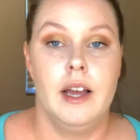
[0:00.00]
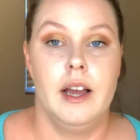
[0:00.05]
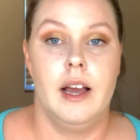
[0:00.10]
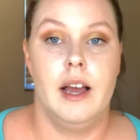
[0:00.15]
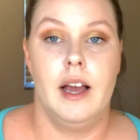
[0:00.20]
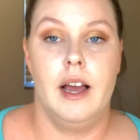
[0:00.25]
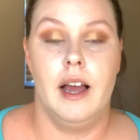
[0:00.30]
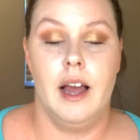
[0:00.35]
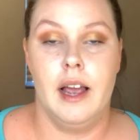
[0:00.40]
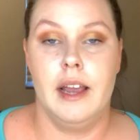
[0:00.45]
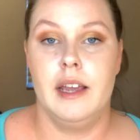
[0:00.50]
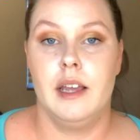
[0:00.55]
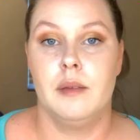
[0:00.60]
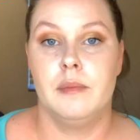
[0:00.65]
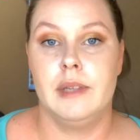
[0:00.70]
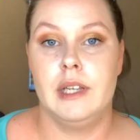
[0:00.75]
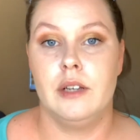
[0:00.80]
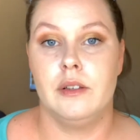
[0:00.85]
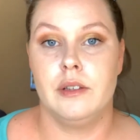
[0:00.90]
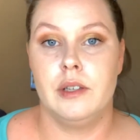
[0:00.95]
I
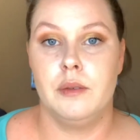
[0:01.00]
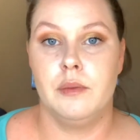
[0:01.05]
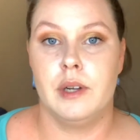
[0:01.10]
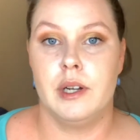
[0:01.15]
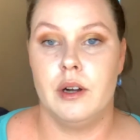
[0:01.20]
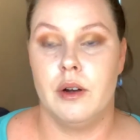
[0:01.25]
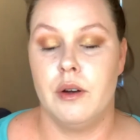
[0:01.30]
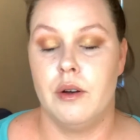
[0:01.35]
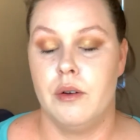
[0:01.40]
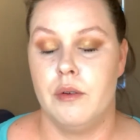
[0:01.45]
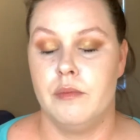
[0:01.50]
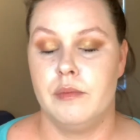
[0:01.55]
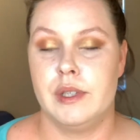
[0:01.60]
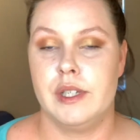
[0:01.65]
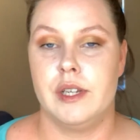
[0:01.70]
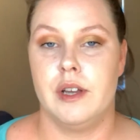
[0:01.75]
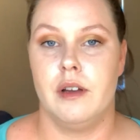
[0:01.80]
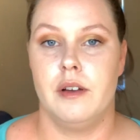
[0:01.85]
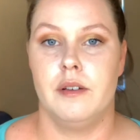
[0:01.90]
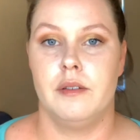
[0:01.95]
am the only one home,
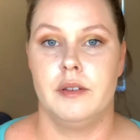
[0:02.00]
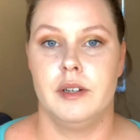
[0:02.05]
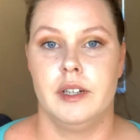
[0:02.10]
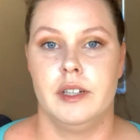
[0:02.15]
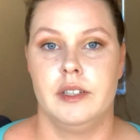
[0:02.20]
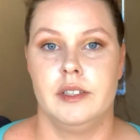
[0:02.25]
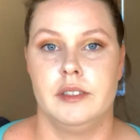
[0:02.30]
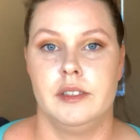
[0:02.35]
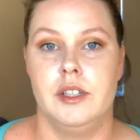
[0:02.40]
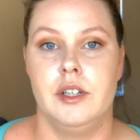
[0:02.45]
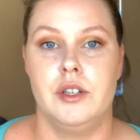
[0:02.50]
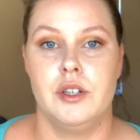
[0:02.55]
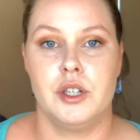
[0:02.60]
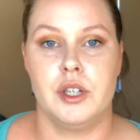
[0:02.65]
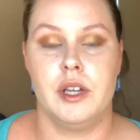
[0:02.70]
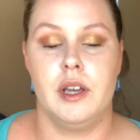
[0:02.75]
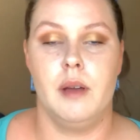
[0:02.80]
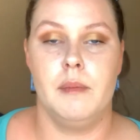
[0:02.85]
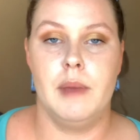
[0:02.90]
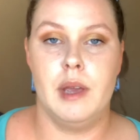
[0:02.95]
so
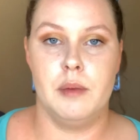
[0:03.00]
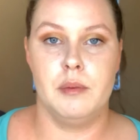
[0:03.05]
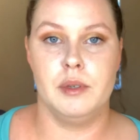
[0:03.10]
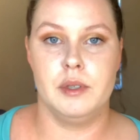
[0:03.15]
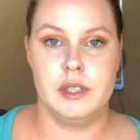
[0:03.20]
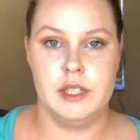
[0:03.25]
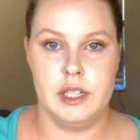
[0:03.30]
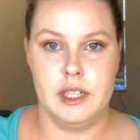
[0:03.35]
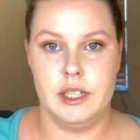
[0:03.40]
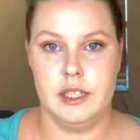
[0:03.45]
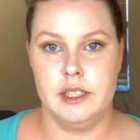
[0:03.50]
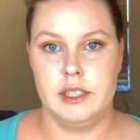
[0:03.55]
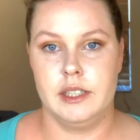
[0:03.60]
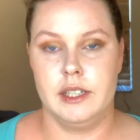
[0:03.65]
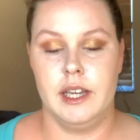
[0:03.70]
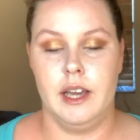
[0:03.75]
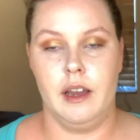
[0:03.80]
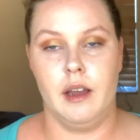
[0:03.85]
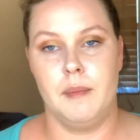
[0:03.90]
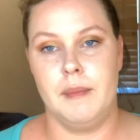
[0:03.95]
usually I'm able to
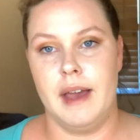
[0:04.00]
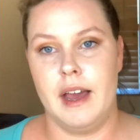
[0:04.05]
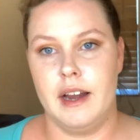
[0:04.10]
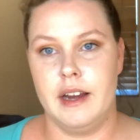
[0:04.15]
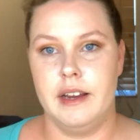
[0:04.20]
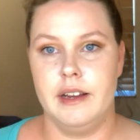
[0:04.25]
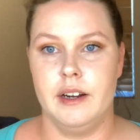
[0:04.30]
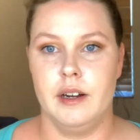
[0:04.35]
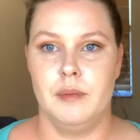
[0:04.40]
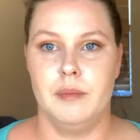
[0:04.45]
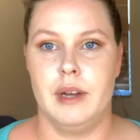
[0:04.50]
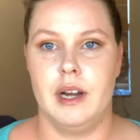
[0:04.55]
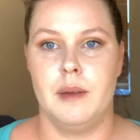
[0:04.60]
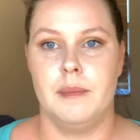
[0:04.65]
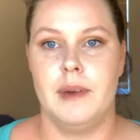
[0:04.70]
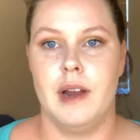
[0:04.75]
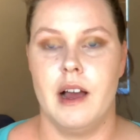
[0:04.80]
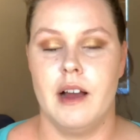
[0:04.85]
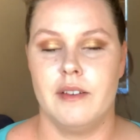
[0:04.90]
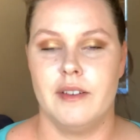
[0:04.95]
kick them out of here, but
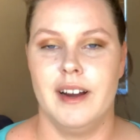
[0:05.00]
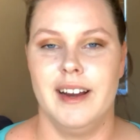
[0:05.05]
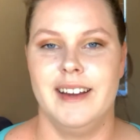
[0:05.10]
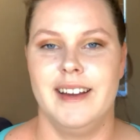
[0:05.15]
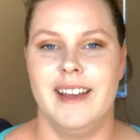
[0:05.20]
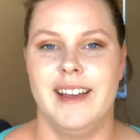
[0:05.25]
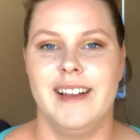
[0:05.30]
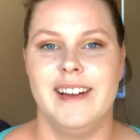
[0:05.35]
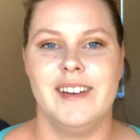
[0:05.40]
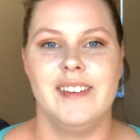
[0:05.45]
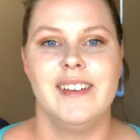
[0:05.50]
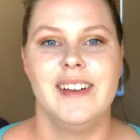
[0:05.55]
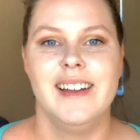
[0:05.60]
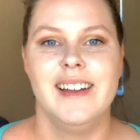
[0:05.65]
I'm not right now.